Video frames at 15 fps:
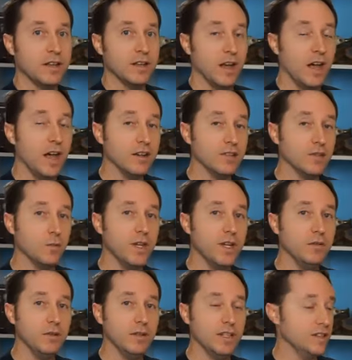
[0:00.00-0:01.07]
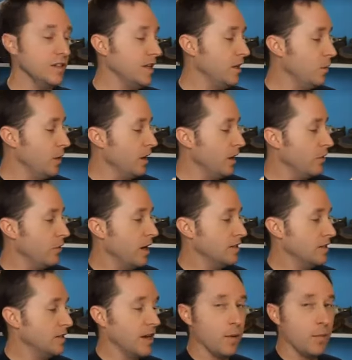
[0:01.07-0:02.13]
to us, we only see it when it
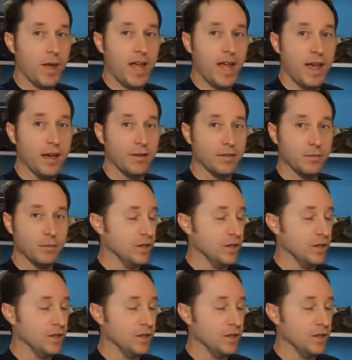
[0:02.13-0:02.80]
crosses our path,